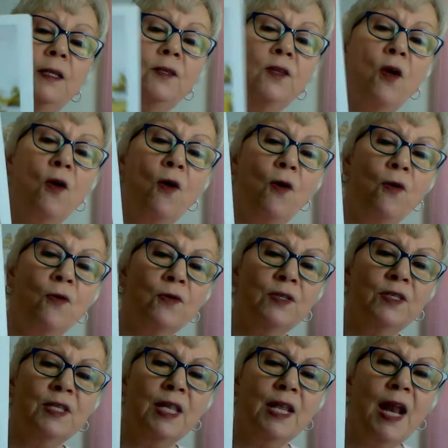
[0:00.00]

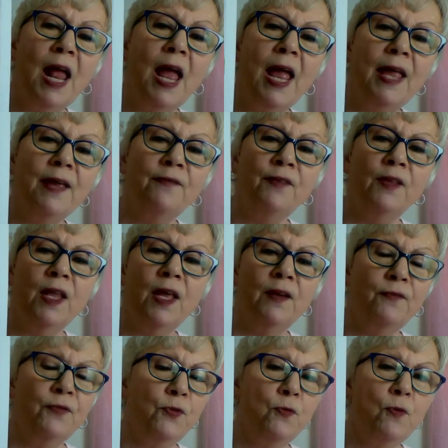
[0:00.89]
dogs that I have
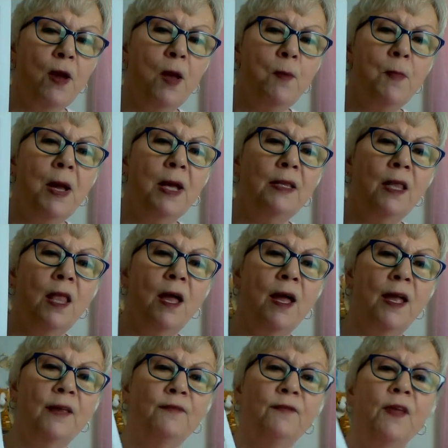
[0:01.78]
loved throughout my
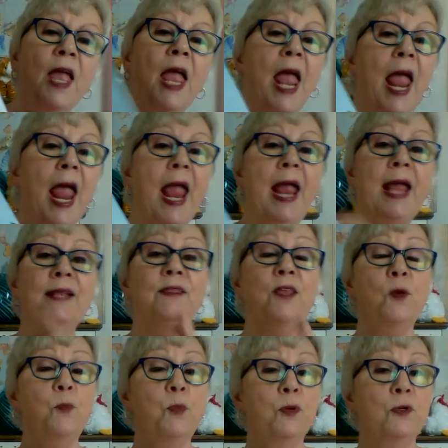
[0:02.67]
life and
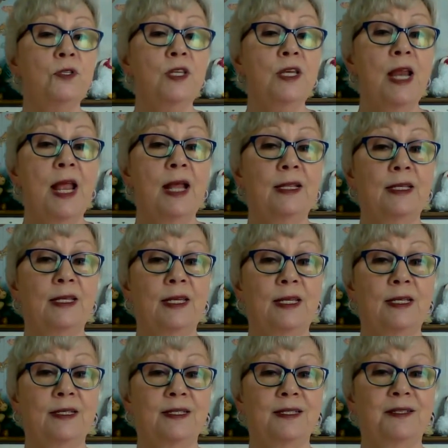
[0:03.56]
their
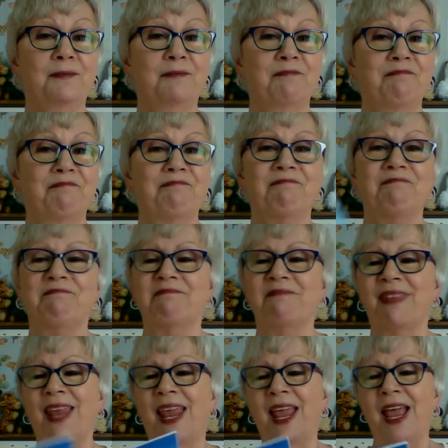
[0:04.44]
personalities.
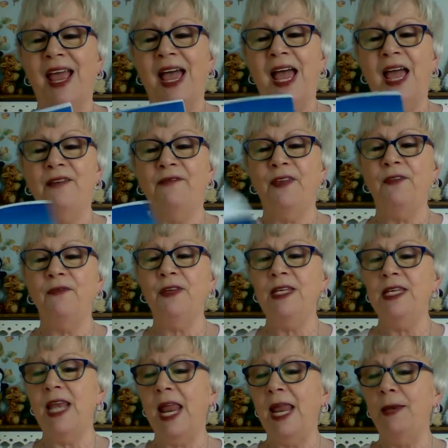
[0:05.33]
I've
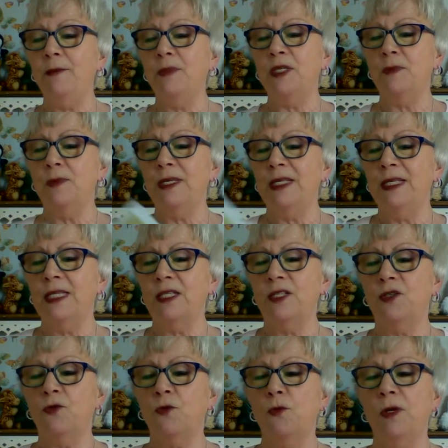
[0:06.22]
even named them in
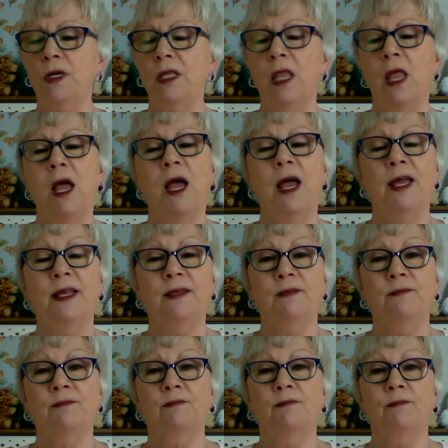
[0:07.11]
this storyline
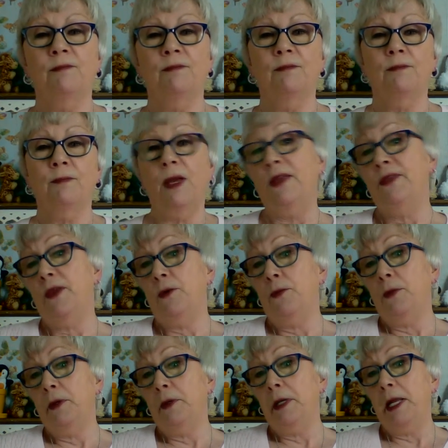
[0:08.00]
by their
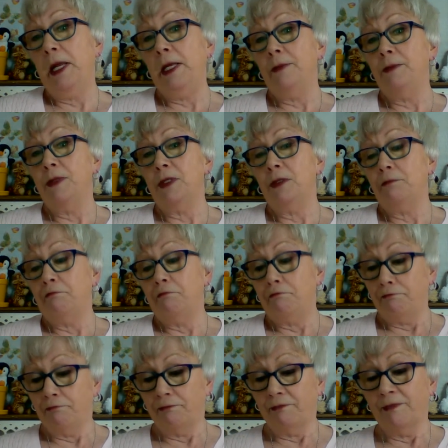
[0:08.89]
real names.
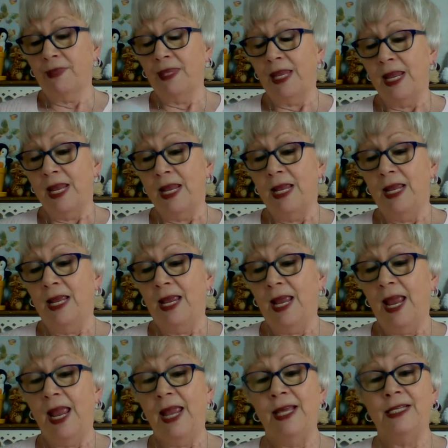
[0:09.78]

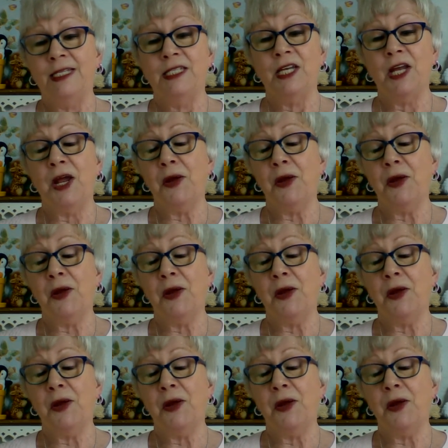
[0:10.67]
And